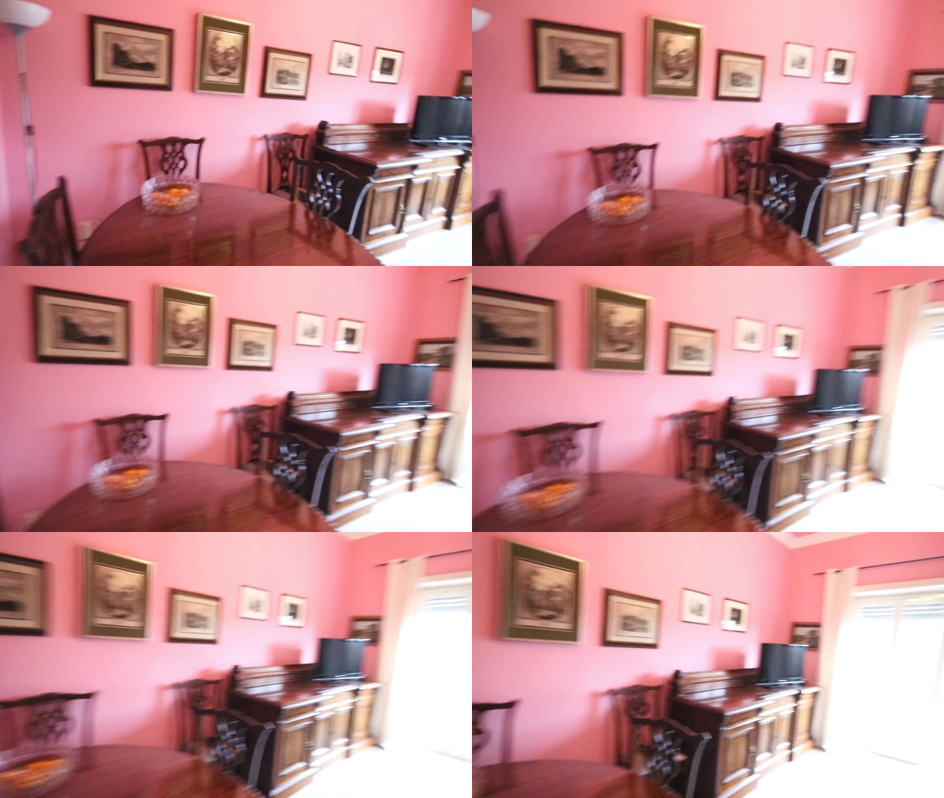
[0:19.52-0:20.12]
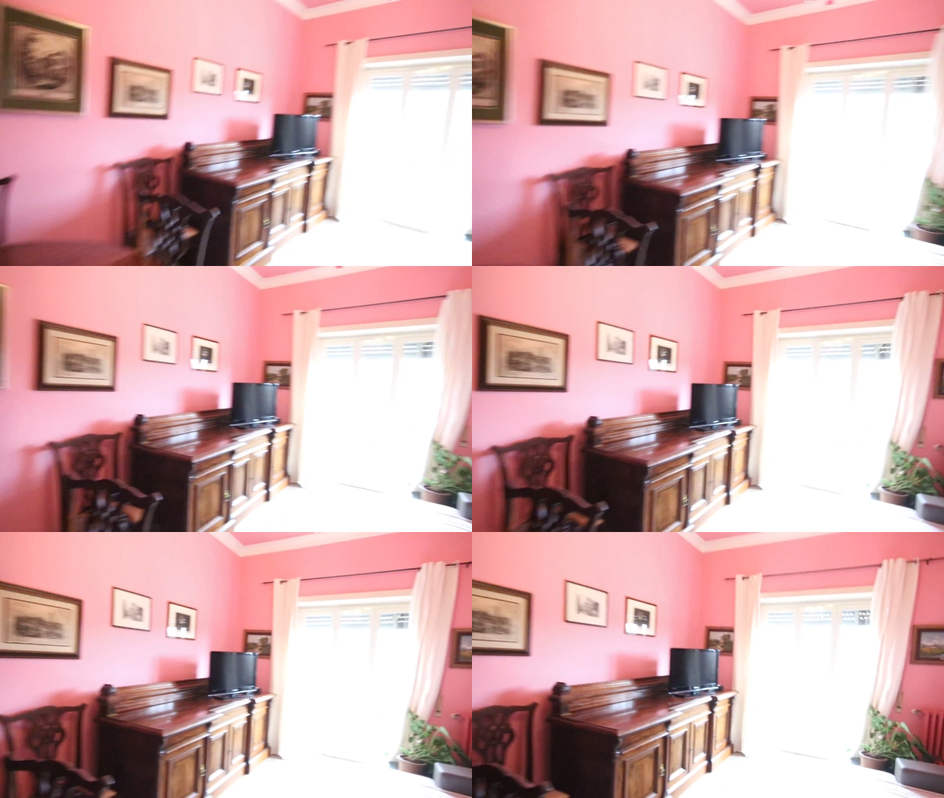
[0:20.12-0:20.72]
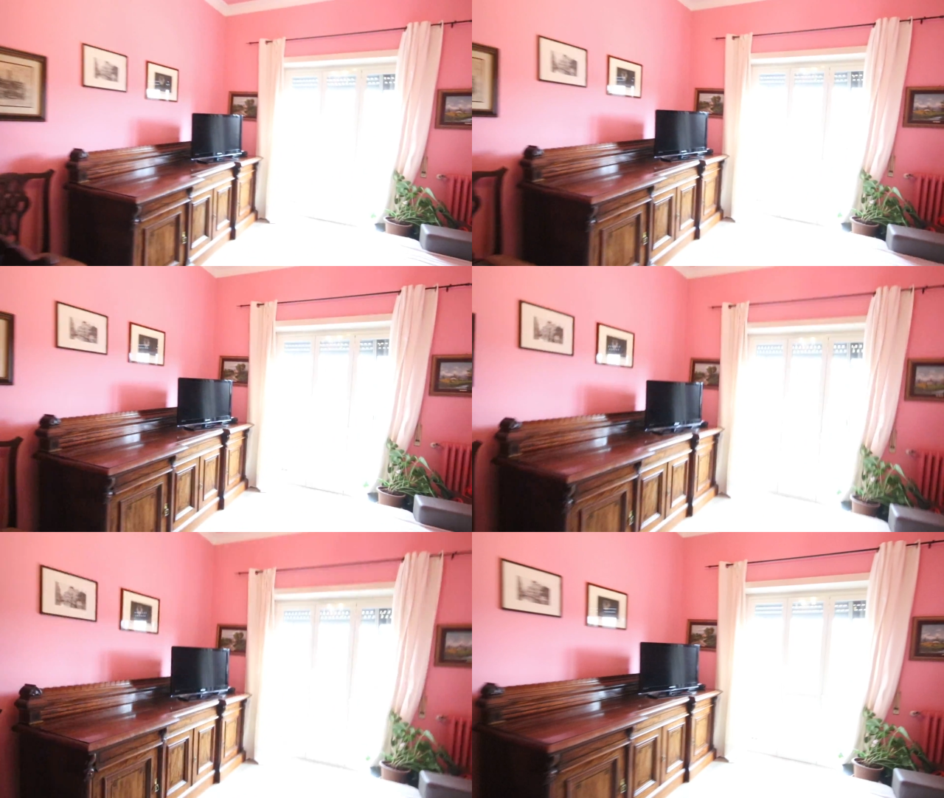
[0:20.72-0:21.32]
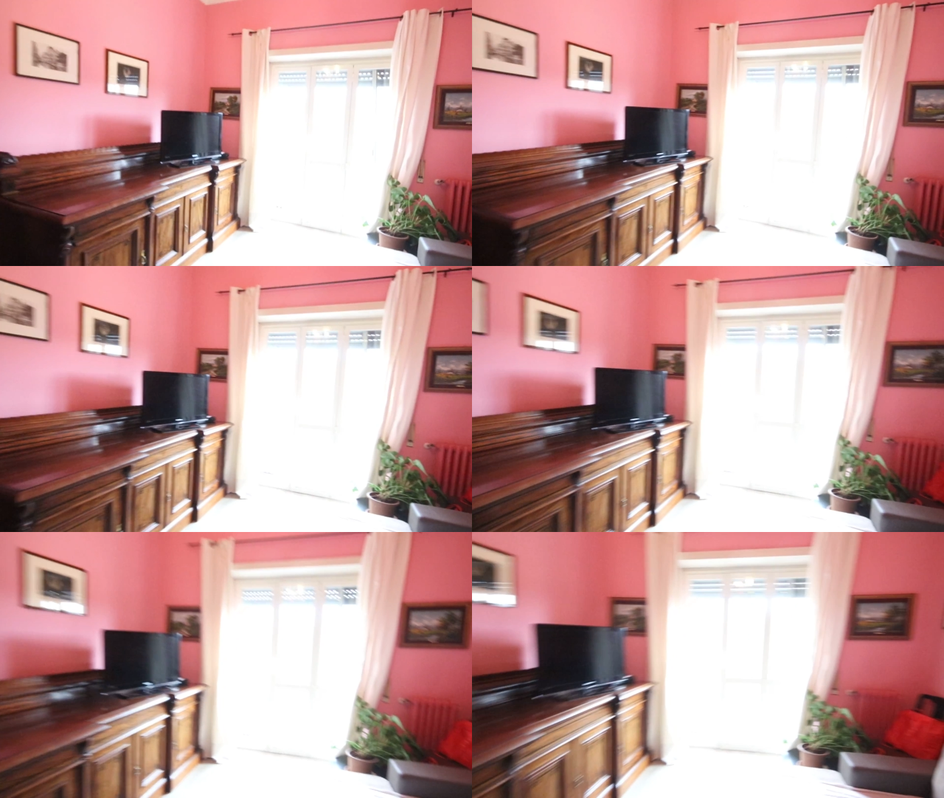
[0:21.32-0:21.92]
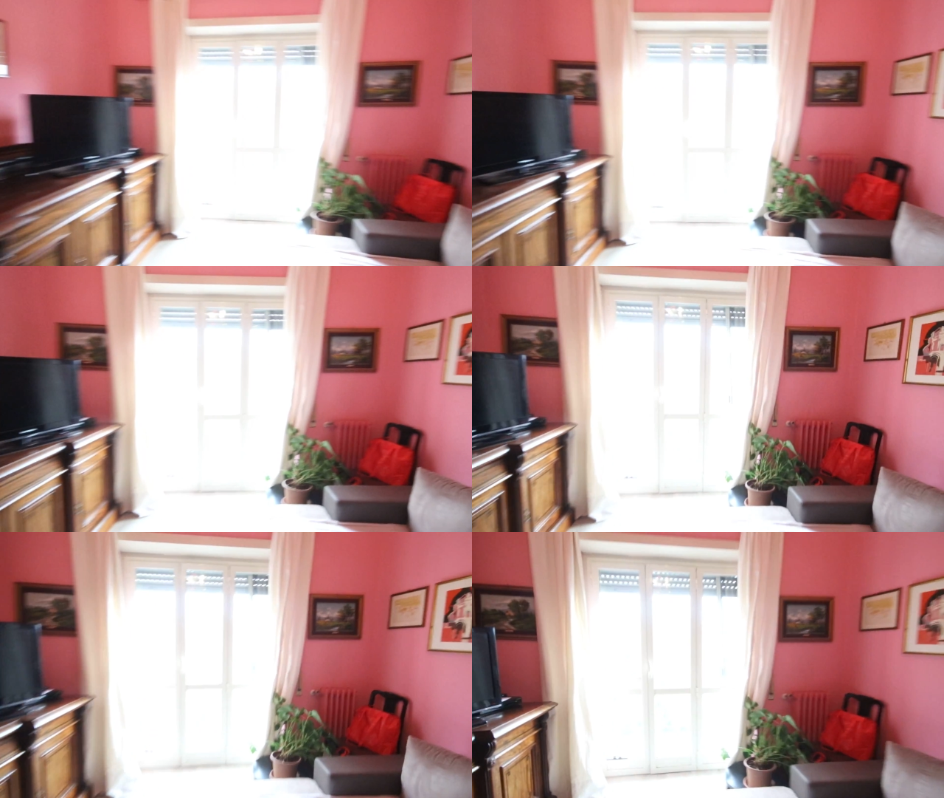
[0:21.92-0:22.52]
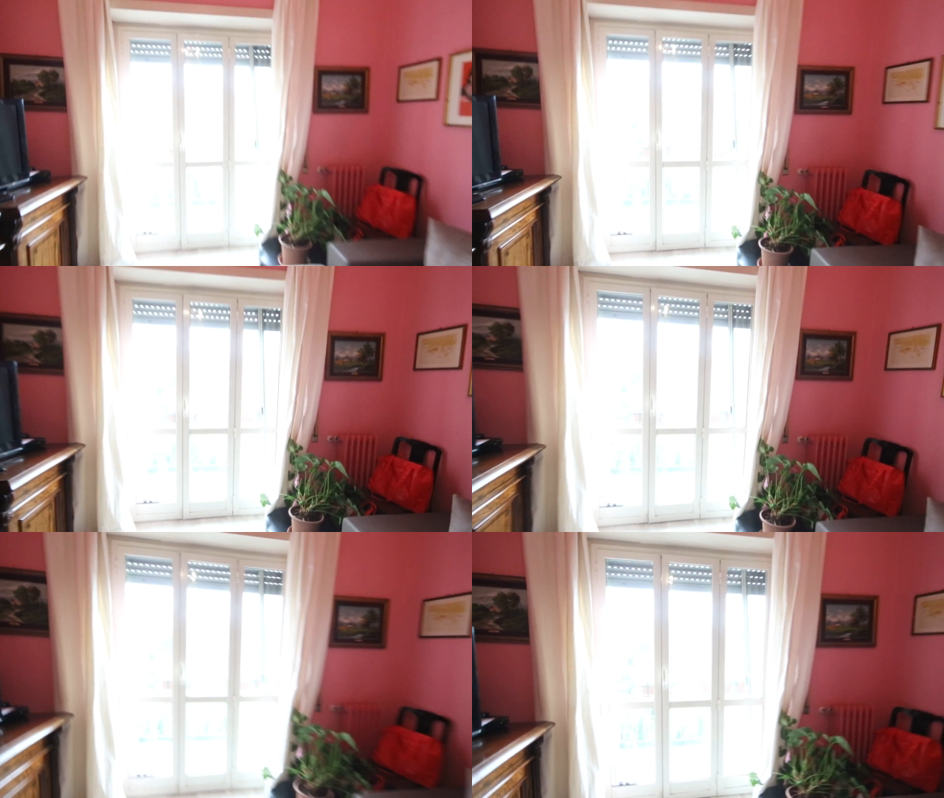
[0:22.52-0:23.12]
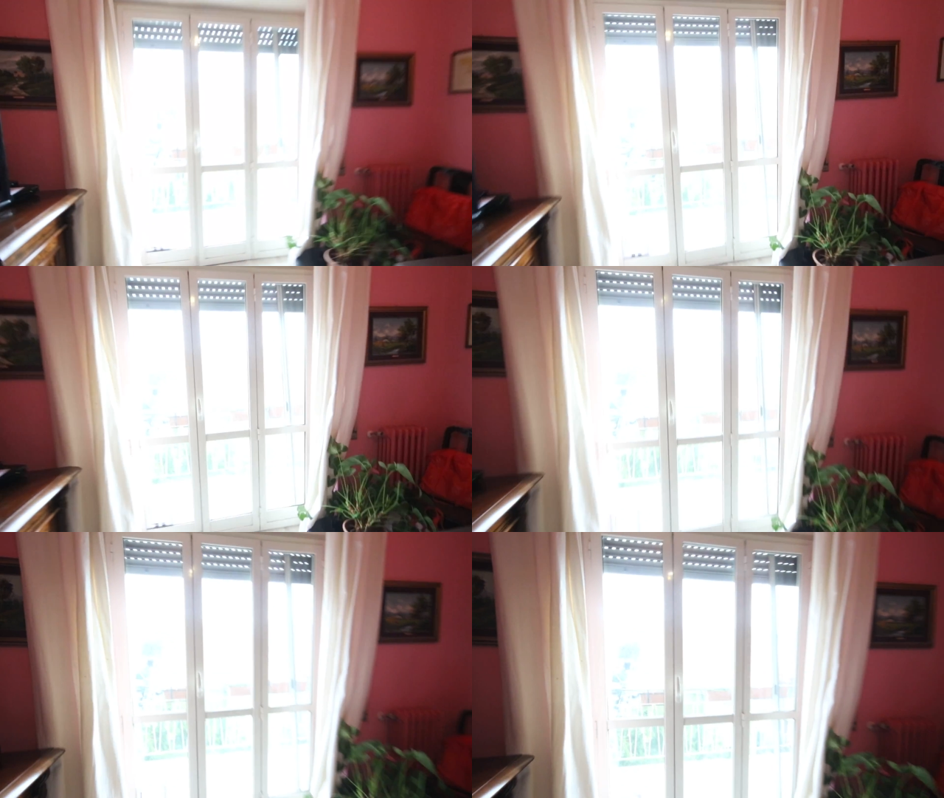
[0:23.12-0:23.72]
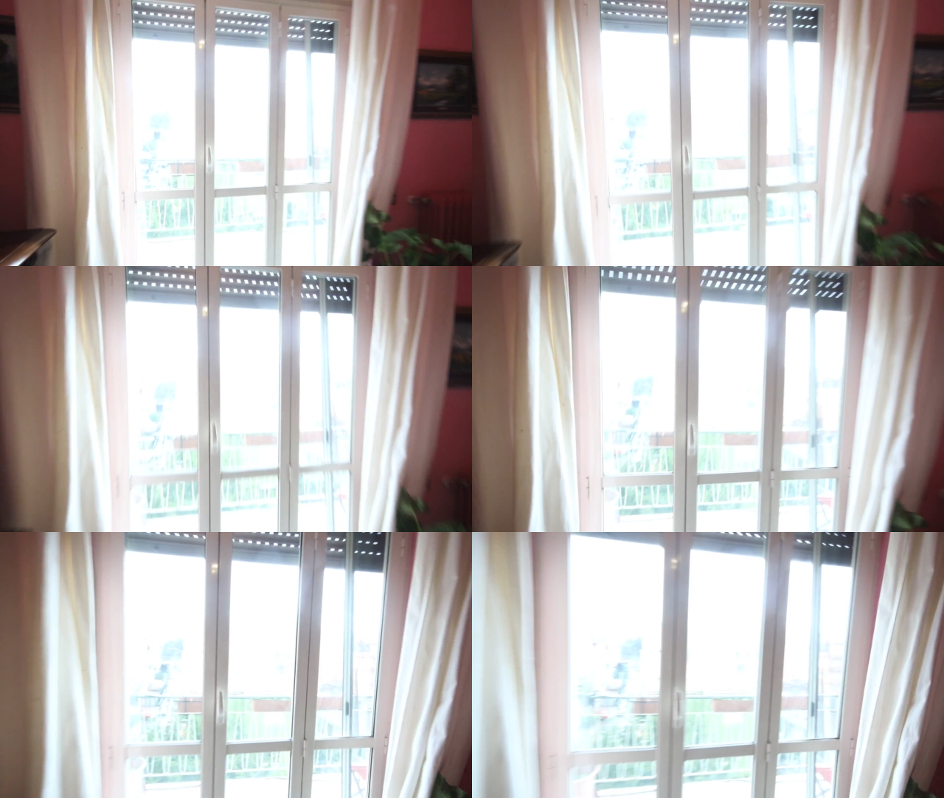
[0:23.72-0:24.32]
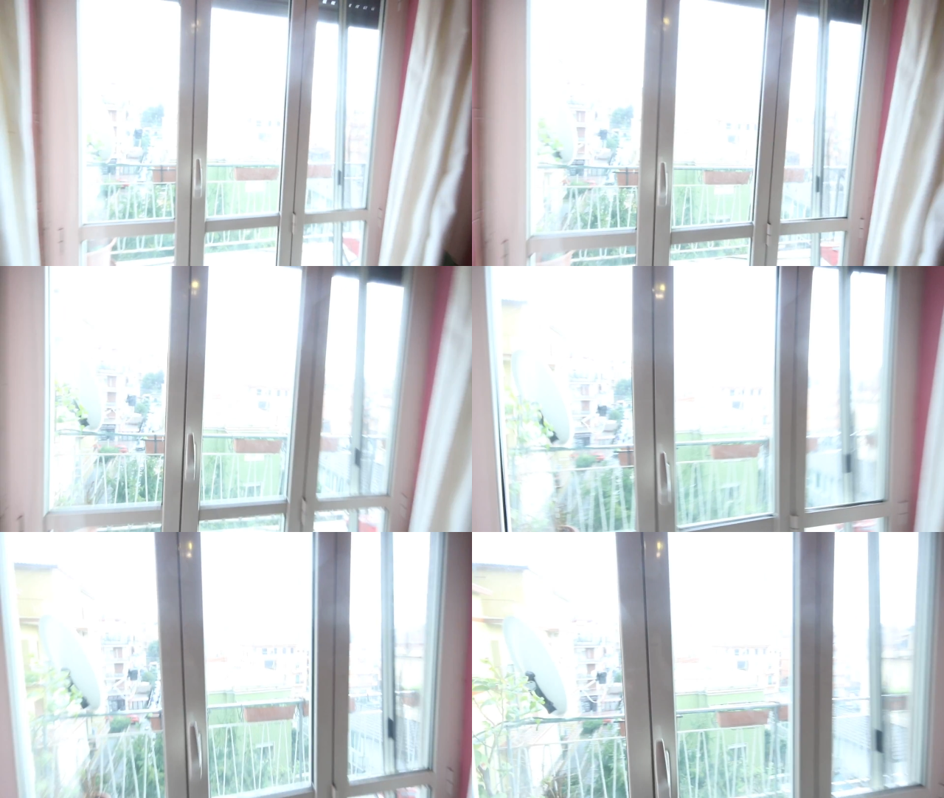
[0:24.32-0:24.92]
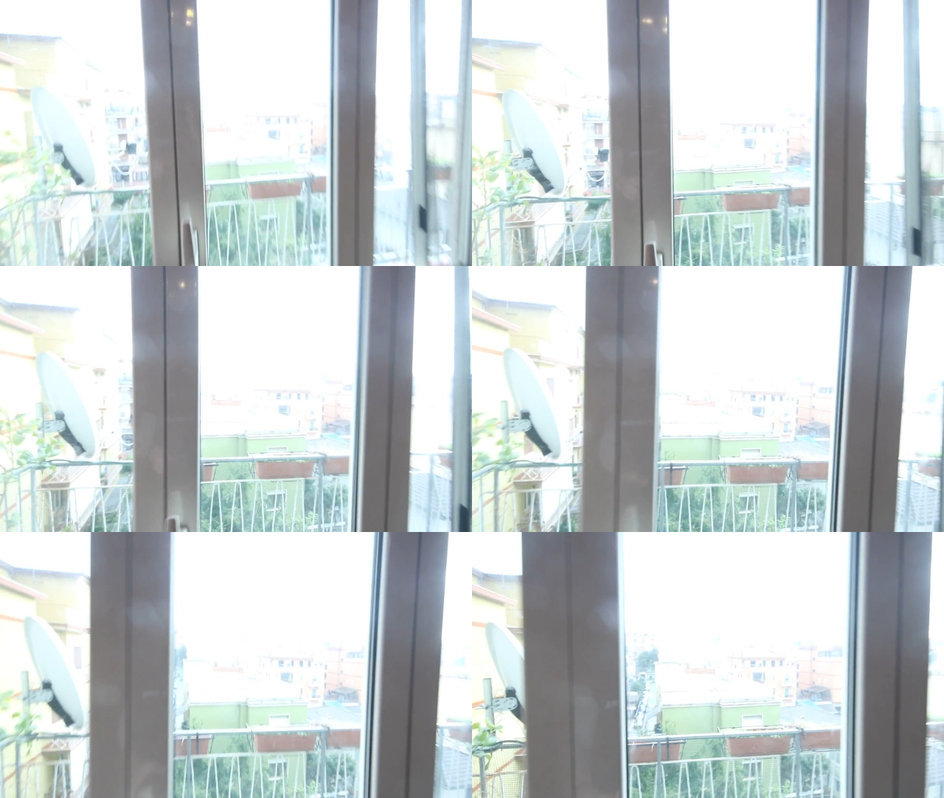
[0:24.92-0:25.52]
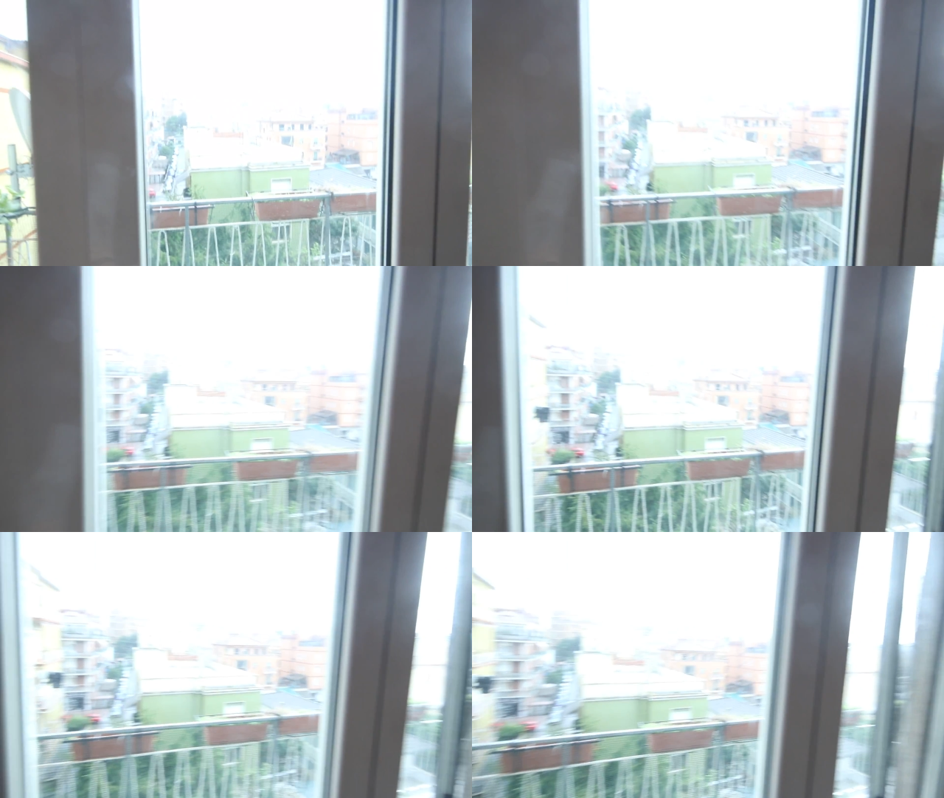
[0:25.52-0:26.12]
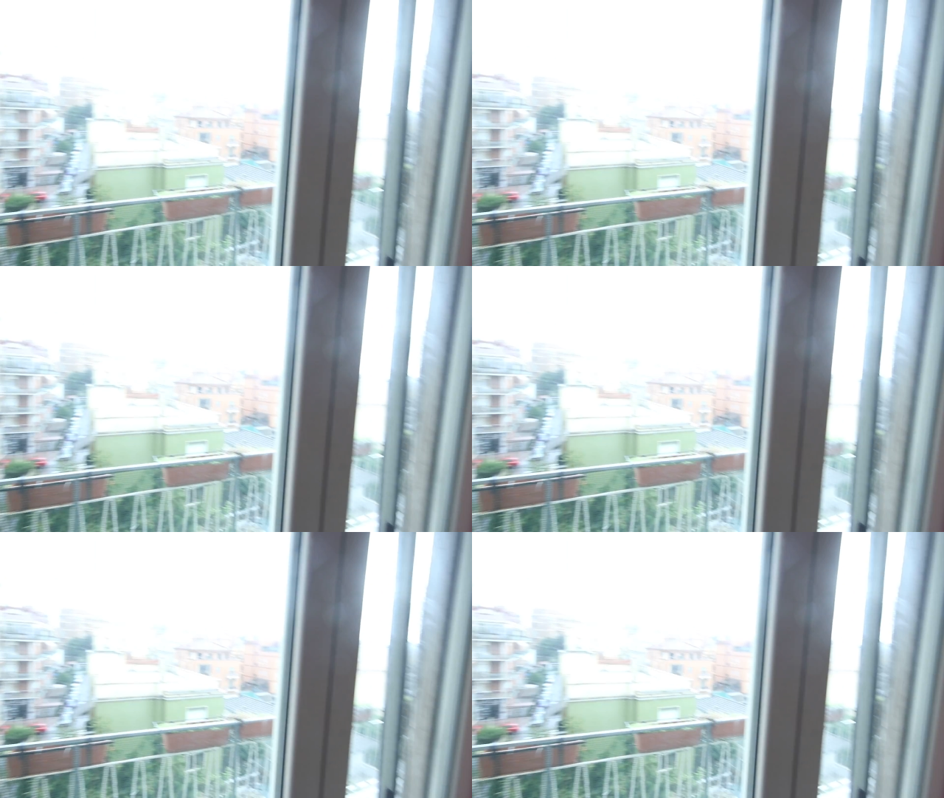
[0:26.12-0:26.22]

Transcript: Nobody's mouth can be seen.